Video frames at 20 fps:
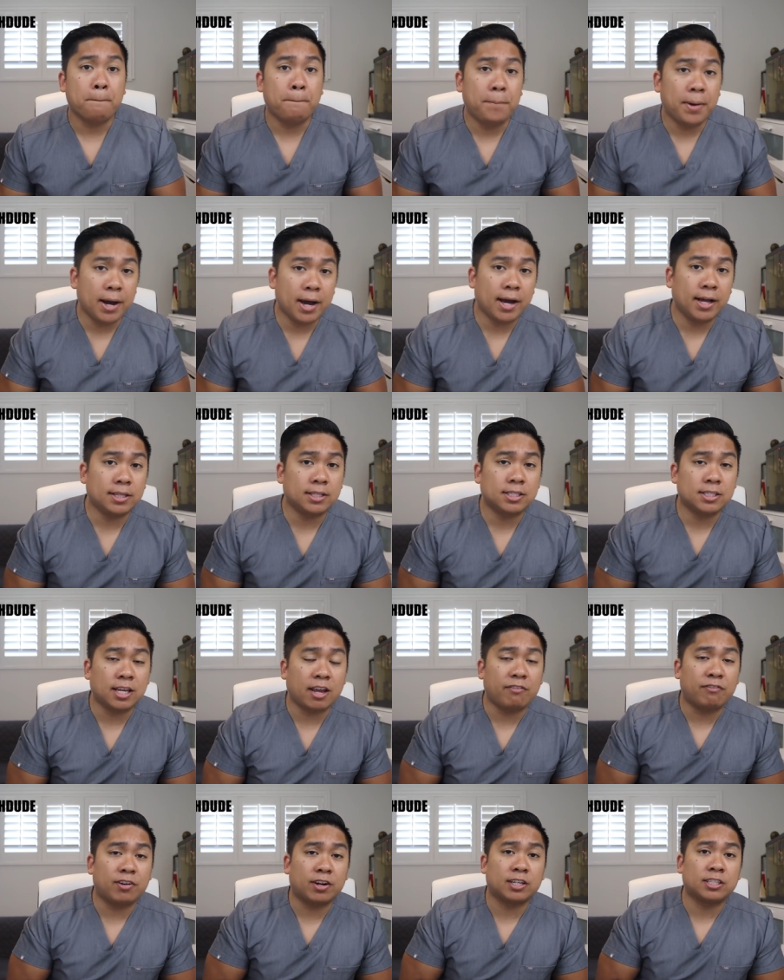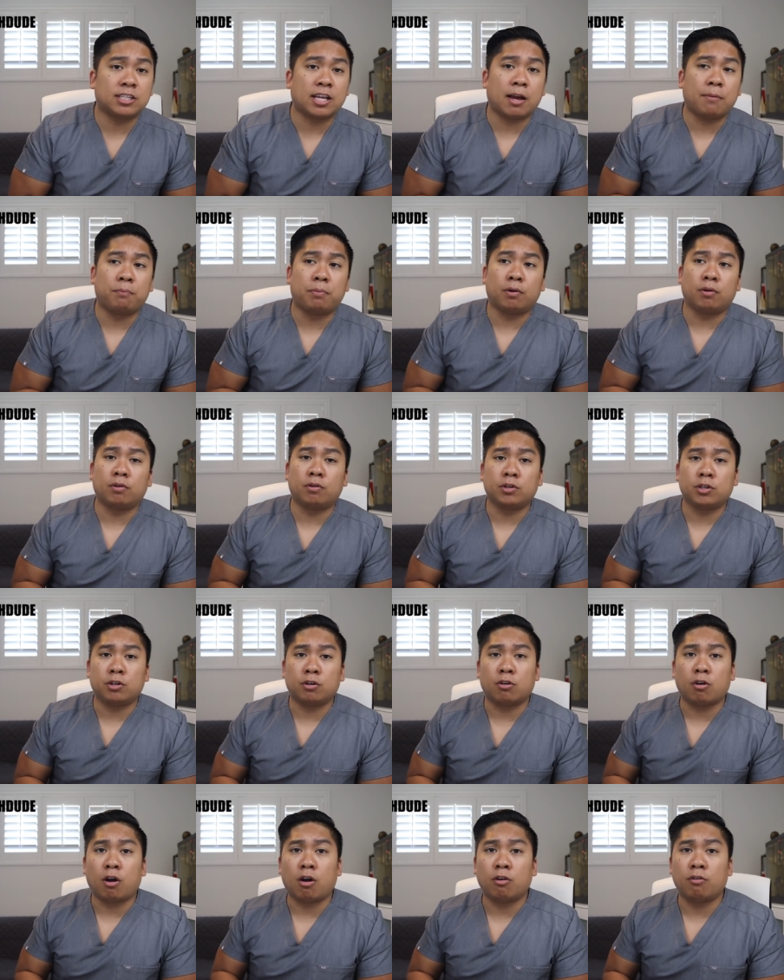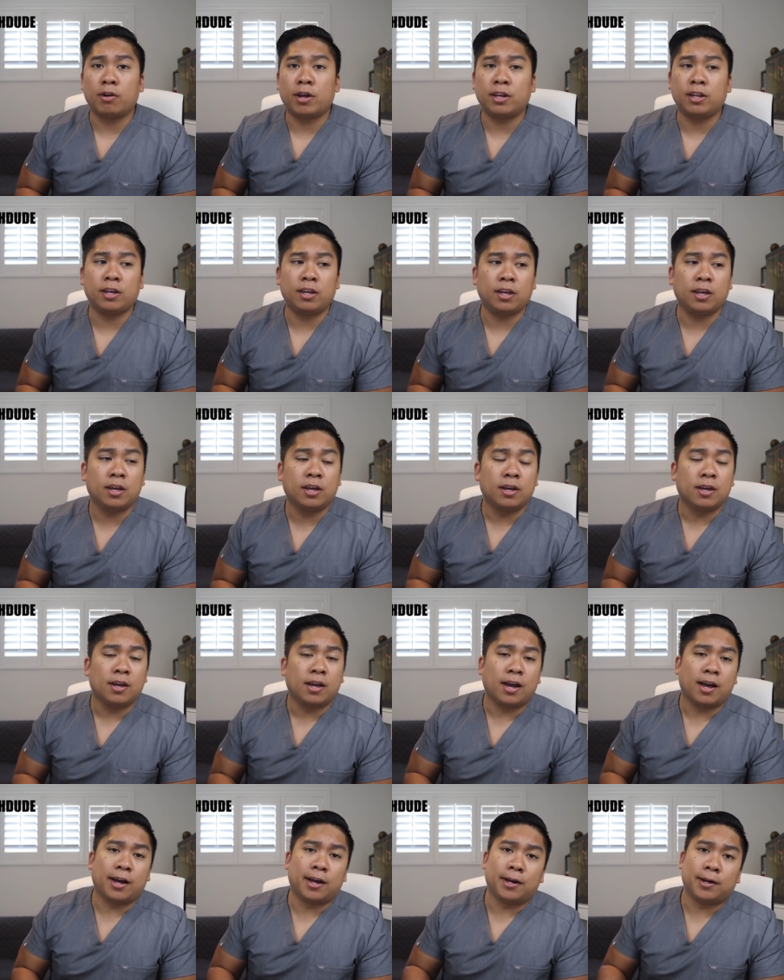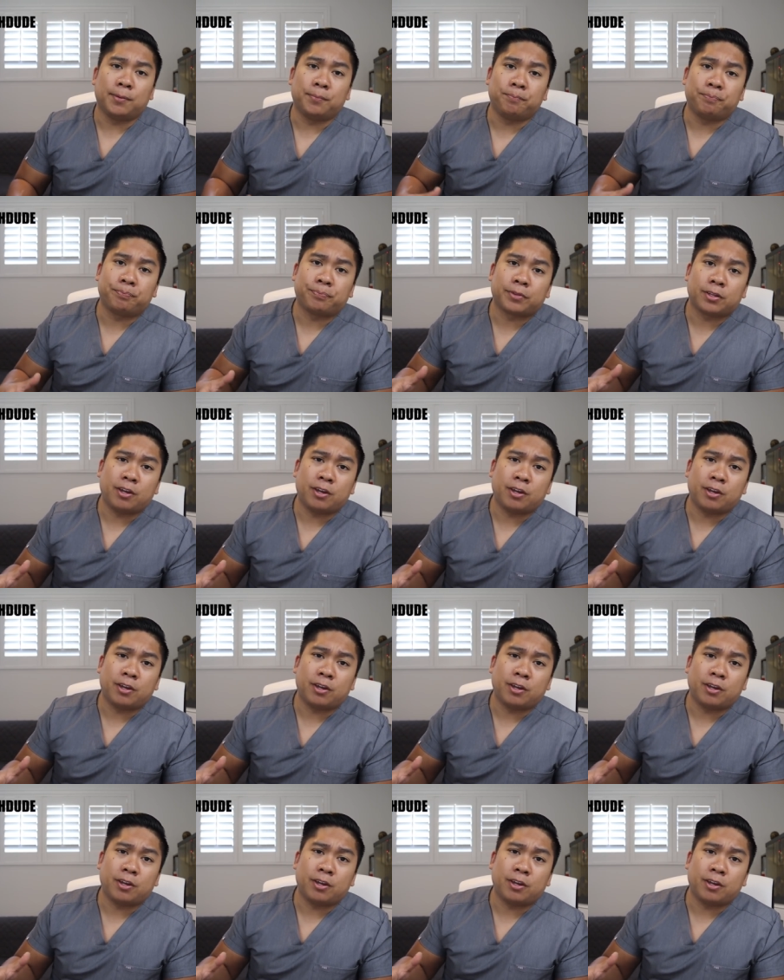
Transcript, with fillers: But say for example you're already um,